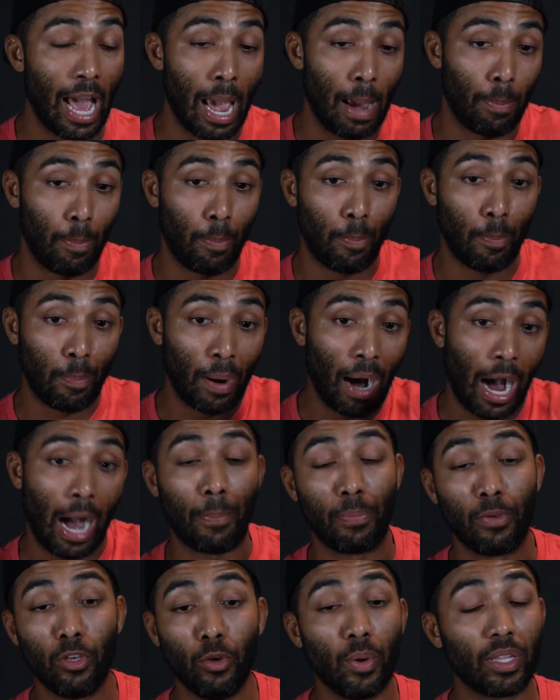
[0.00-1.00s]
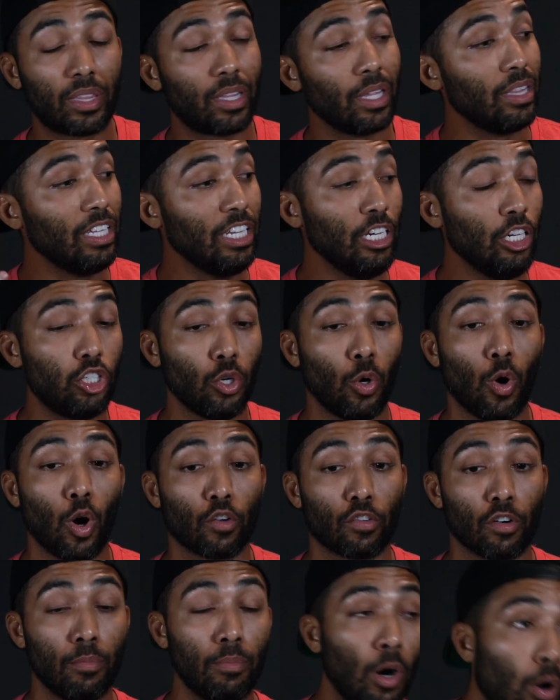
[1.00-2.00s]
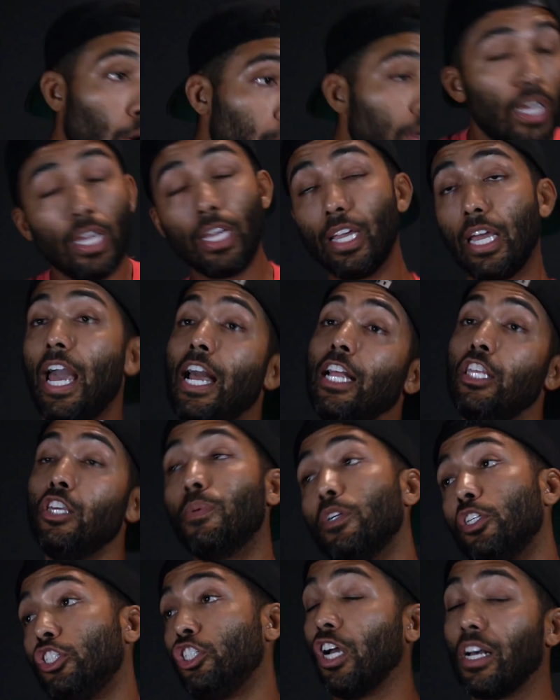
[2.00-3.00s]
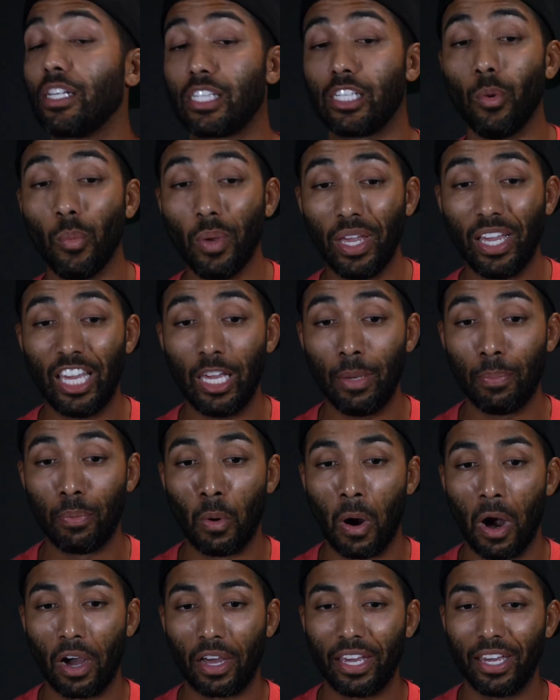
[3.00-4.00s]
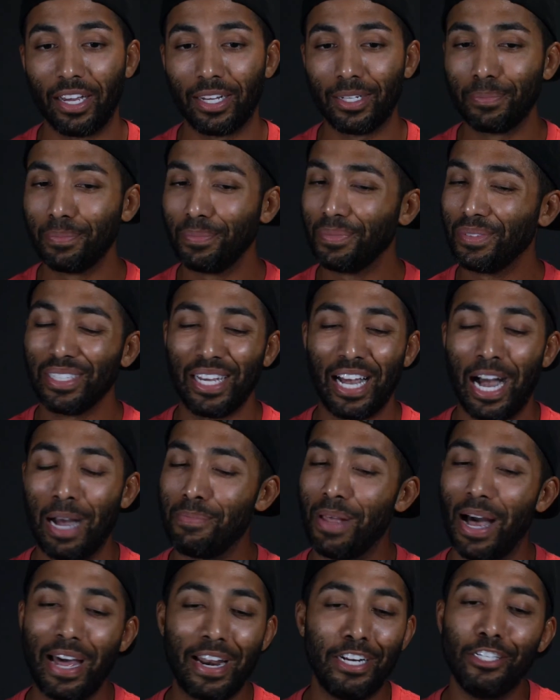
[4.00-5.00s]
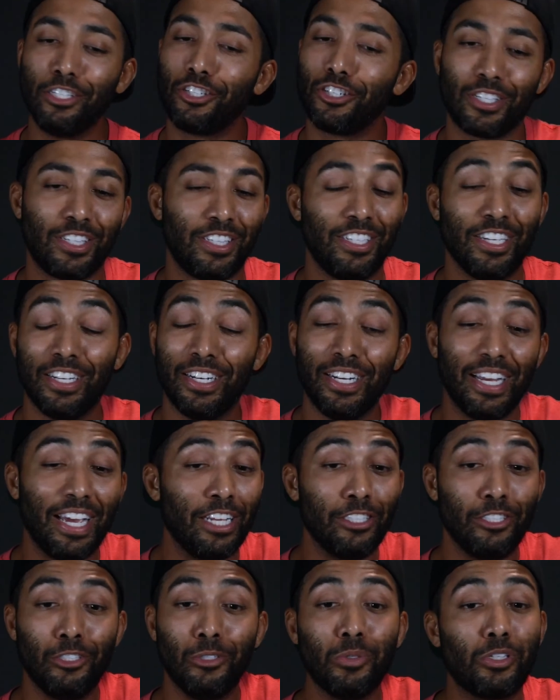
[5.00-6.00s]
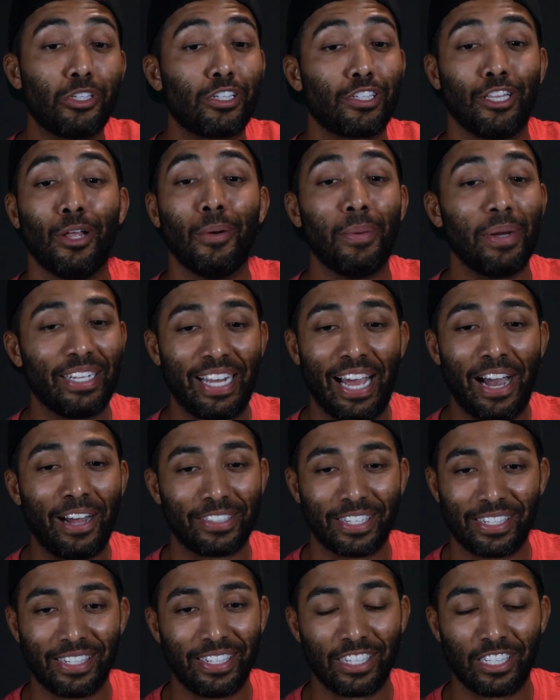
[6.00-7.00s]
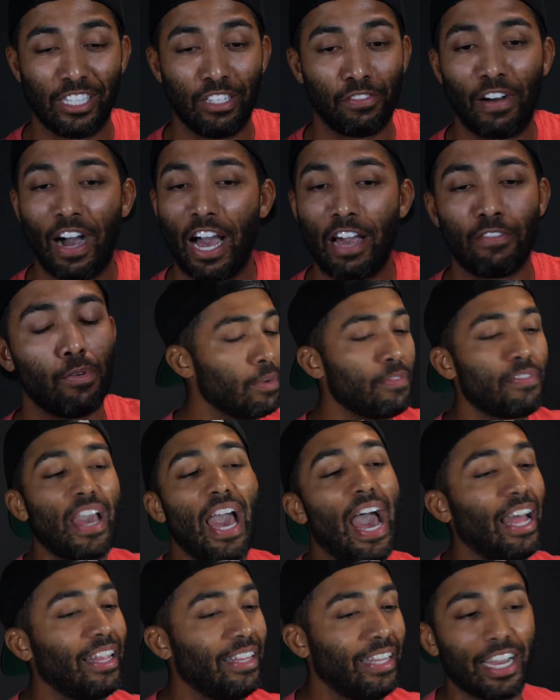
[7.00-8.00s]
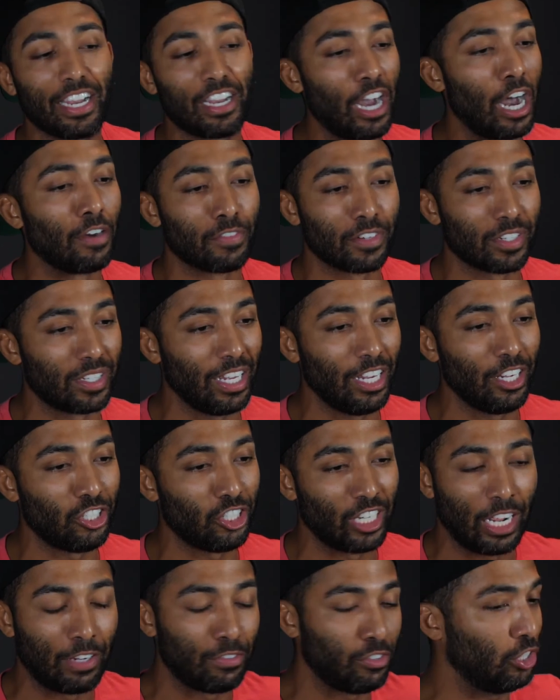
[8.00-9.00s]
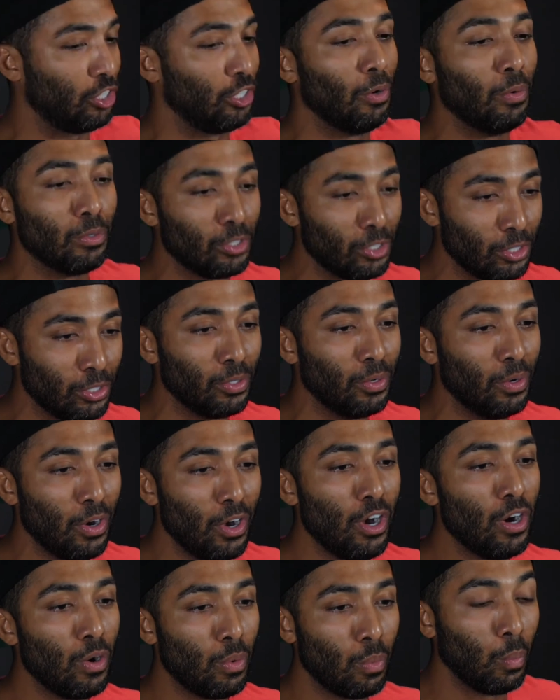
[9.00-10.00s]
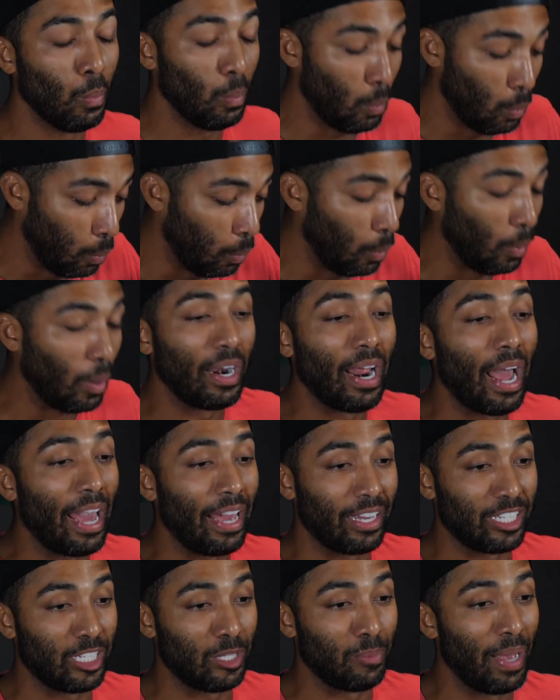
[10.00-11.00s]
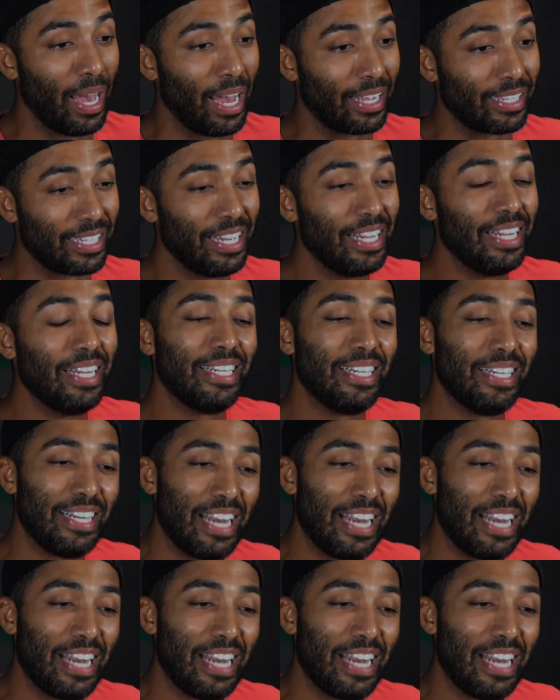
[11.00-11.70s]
and I pop you with the leash or remote and you adjust and we keep walking, I'm not interested in you slowing down to 65. We've had that conversation. I've shown you what I expect.